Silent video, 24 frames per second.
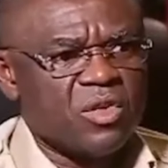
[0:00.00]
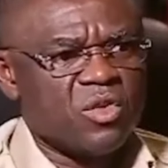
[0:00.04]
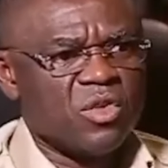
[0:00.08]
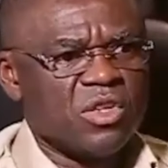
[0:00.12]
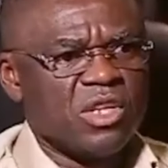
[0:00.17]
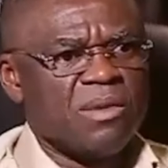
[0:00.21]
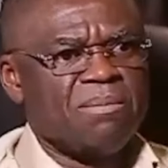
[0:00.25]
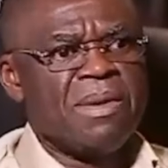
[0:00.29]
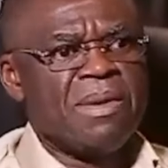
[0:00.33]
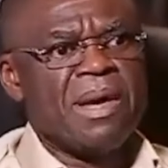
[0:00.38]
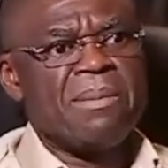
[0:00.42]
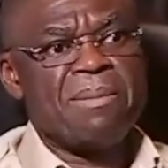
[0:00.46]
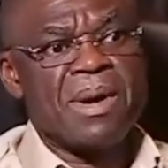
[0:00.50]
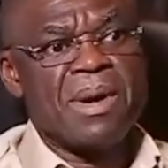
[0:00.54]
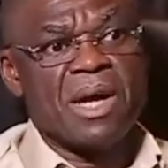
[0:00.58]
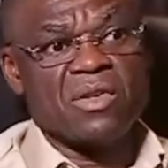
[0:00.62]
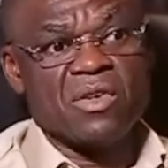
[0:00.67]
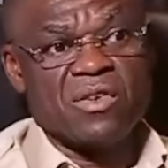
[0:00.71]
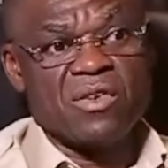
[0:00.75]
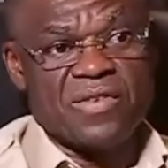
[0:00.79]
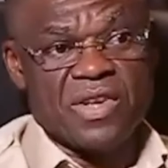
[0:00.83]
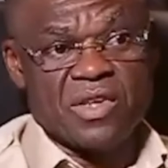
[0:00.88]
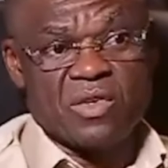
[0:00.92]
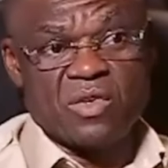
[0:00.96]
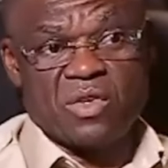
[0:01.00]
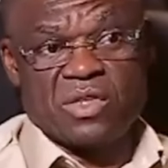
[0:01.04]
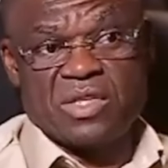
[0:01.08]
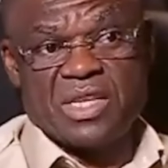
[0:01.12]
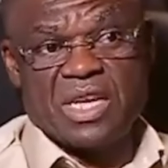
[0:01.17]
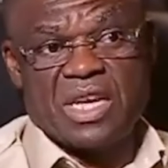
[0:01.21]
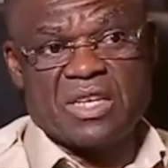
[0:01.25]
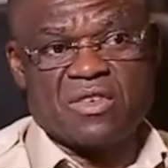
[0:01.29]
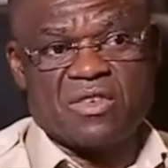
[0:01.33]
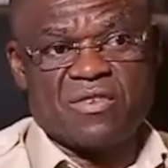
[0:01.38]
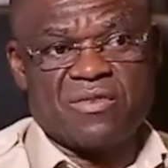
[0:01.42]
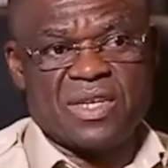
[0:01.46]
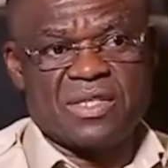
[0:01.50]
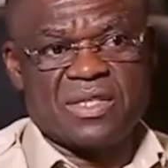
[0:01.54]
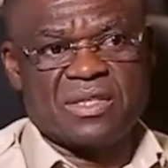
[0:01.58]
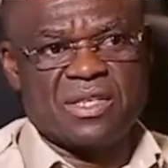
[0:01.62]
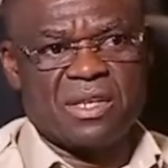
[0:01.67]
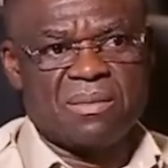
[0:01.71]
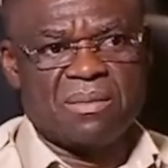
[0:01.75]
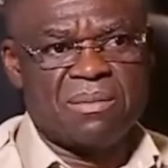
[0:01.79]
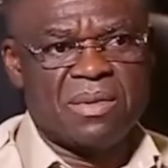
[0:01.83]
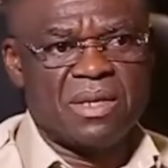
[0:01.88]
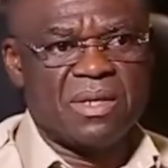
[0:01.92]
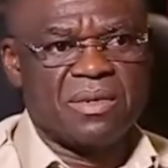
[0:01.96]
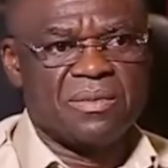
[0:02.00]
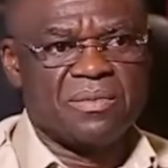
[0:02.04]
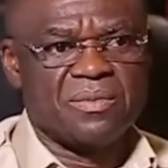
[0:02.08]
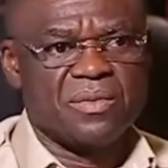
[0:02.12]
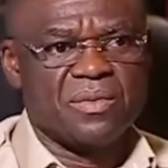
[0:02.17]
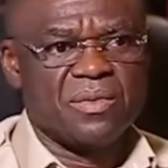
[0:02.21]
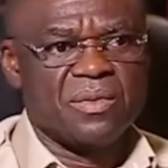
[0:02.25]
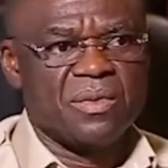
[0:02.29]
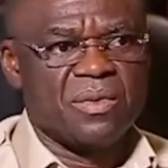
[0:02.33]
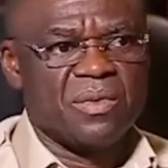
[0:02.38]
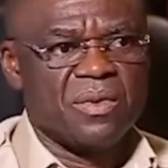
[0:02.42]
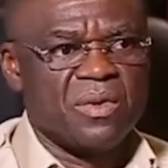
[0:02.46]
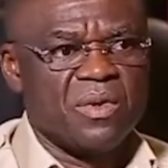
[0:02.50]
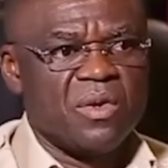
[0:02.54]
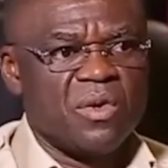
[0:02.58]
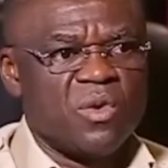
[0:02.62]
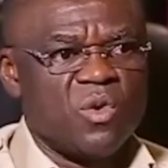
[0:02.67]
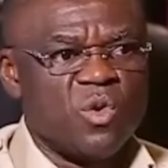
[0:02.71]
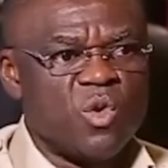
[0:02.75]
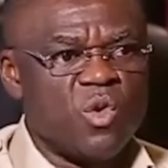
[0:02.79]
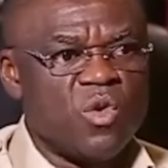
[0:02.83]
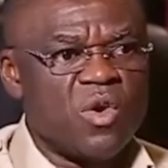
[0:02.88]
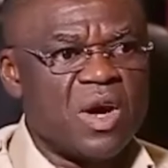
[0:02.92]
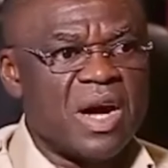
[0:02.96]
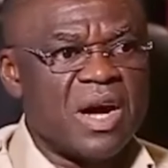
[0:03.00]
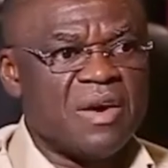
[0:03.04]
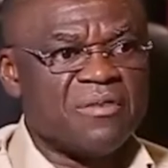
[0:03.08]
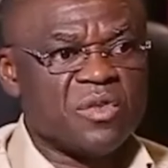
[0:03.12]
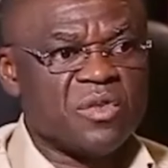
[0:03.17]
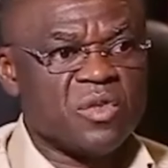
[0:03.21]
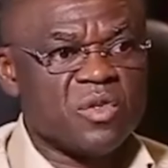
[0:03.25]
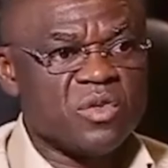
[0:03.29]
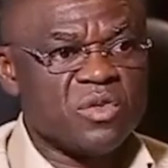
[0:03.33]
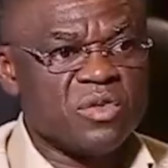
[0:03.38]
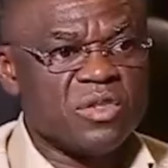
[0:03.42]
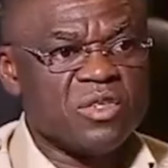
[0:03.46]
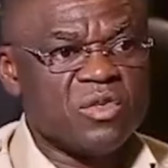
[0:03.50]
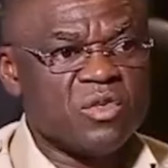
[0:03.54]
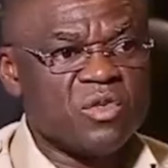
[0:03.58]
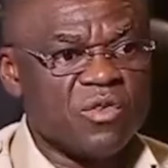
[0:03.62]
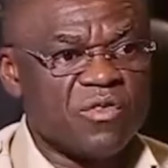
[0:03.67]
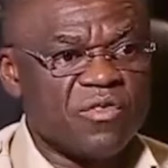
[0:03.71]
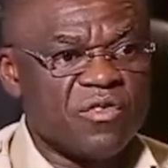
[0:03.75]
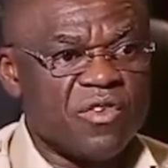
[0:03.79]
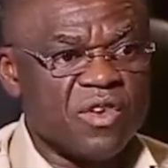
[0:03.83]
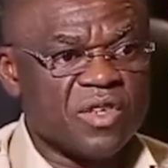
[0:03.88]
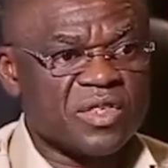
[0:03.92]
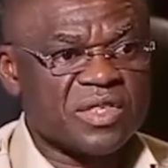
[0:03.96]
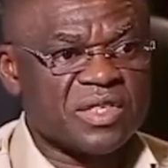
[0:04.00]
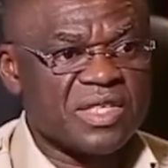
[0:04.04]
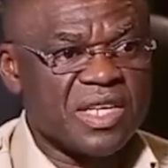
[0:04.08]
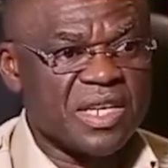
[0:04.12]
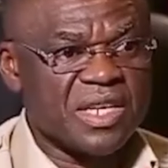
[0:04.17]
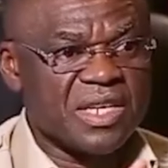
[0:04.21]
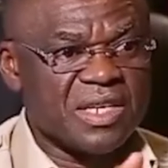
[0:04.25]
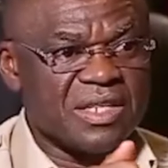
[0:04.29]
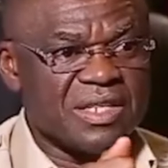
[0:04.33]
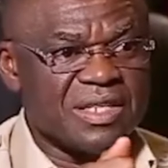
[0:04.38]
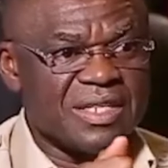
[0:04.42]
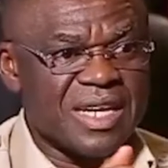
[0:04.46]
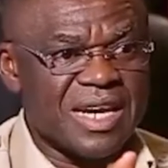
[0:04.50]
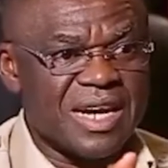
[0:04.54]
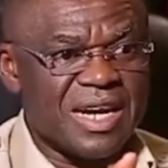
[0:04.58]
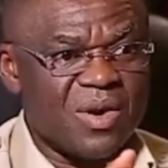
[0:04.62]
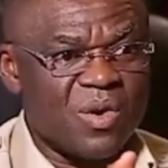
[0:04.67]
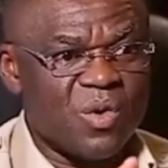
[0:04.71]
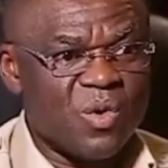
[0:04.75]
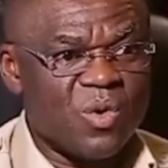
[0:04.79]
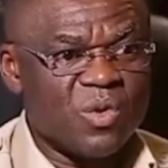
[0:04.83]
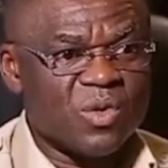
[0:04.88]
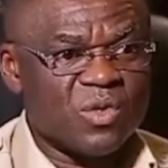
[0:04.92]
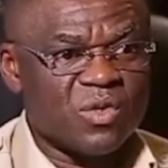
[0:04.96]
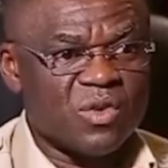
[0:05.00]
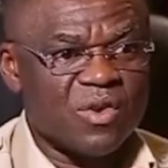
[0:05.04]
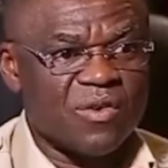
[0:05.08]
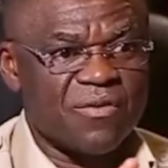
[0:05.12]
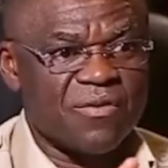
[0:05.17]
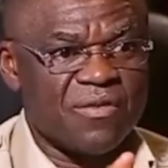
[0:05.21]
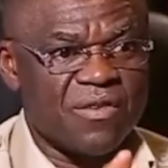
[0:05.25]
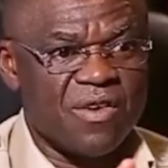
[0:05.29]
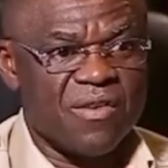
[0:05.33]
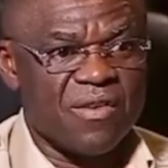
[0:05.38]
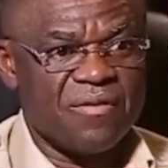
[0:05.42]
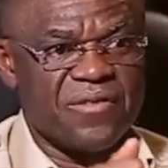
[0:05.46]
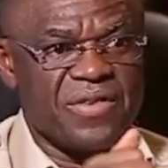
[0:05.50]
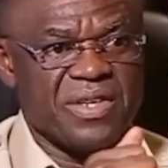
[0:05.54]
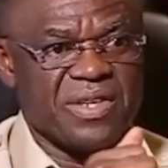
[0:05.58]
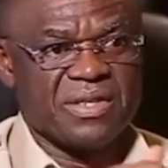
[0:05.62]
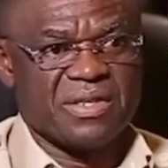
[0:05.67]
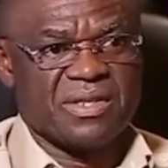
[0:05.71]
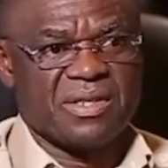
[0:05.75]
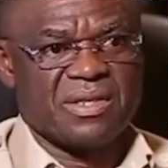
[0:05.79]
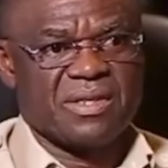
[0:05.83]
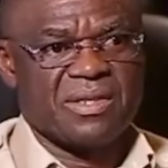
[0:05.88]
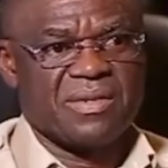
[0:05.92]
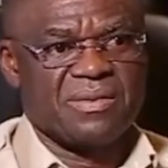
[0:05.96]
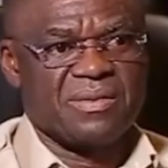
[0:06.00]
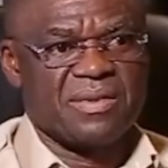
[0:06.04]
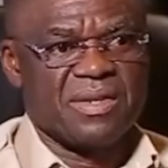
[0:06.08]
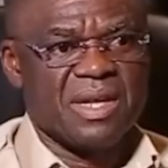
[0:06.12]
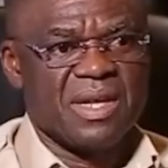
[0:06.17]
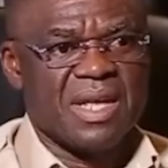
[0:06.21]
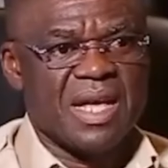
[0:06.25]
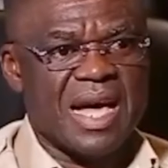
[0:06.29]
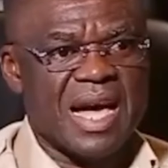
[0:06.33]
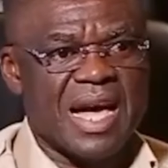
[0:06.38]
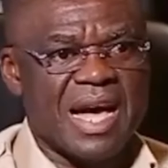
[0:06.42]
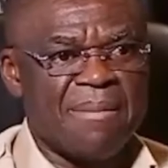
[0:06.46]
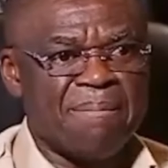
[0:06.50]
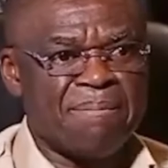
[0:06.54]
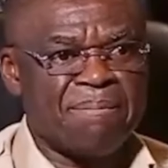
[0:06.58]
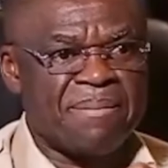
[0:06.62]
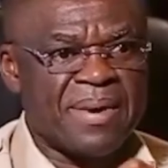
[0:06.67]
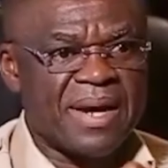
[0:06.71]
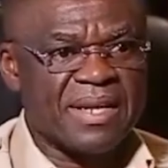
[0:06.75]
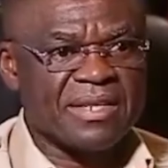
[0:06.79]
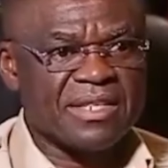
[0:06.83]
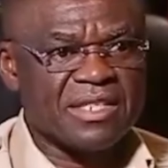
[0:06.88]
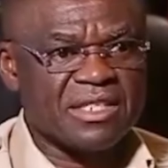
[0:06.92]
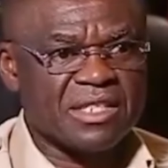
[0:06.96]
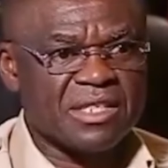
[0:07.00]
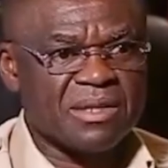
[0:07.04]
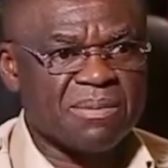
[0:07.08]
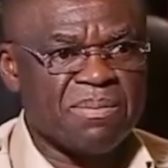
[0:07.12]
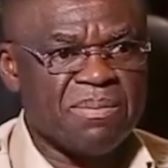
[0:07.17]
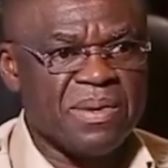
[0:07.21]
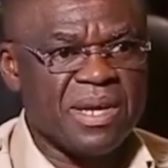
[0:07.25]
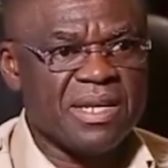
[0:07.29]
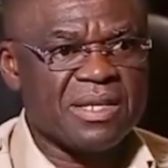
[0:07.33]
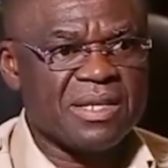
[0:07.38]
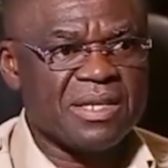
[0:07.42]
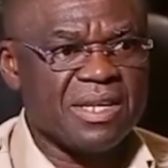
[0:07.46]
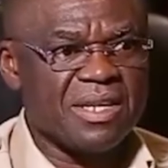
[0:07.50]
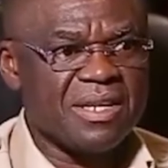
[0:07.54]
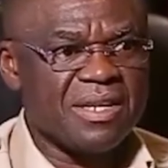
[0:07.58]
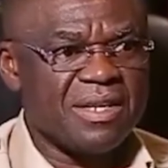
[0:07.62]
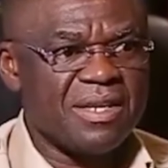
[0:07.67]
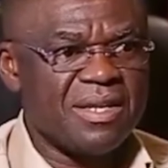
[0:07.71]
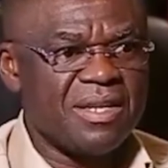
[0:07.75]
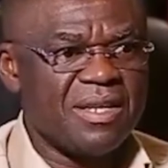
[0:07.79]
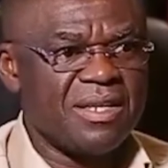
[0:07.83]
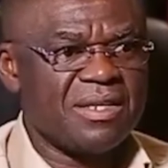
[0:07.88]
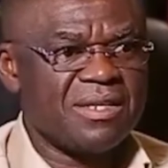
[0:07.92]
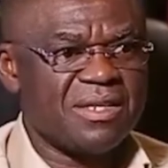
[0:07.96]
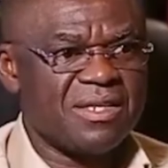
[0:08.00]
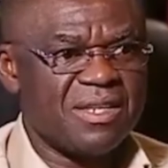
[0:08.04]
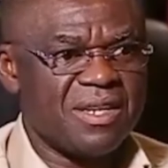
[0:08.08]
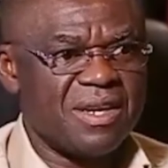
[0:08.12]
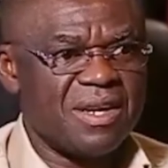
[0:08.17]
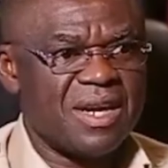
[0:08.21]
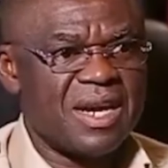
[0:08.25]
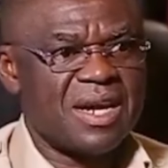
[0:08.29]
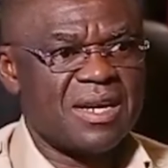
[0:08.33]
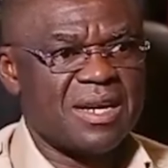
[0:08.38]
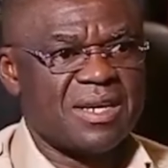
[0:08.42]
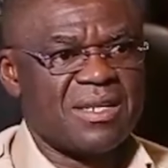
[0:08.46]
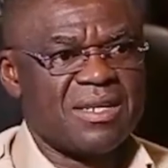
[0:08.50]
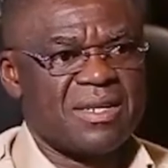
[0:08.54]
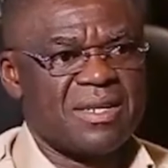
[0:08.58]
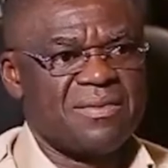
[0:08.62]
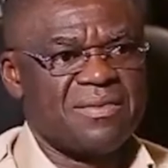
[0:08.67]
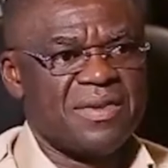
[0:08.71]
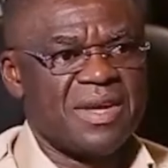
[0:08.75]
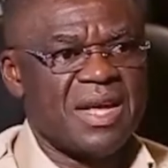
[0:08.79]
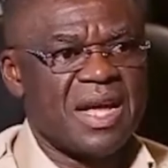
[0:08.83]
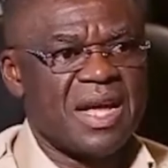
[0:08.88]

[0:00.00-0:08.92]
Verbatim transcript: To the members of the House of Assembly, who have chosen to forsake their oath of office and participate in this charade,